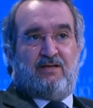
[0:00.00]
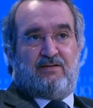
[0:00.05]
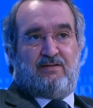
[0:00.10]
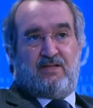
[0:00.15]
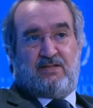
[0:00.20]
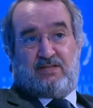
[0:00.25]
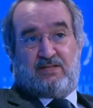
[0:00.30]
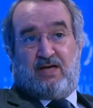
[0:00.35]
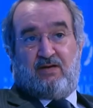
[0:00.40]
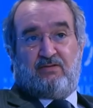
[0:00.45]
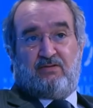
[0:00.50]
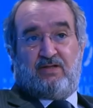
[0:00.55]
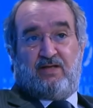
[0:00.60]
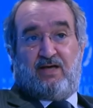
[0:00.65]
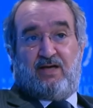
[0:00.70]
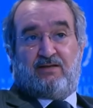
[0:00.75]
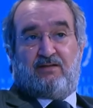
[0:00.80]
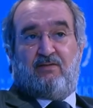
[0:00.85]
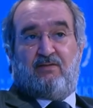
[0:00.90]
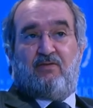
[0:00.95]
Saudi
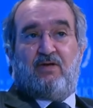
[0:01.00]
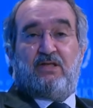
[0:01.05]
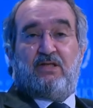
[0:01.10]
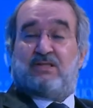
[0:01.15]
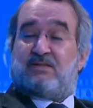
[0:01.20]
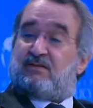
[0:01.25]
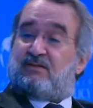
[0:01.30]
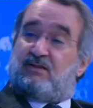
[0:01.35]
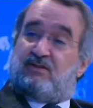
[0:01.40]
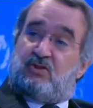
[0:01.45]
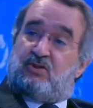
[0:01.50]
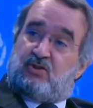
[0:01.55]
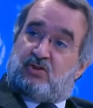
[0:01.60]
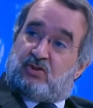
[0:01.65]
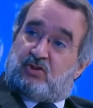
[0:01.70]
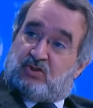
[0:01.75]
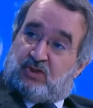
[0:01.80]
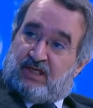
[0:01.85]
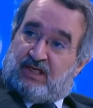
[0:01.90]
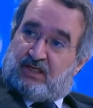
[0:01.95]
at a very
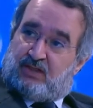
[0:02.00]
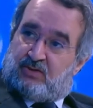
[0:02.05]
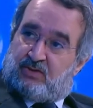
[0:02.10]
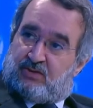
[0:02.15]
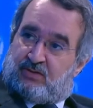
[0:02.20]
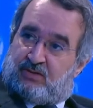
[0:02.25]
strategic challenge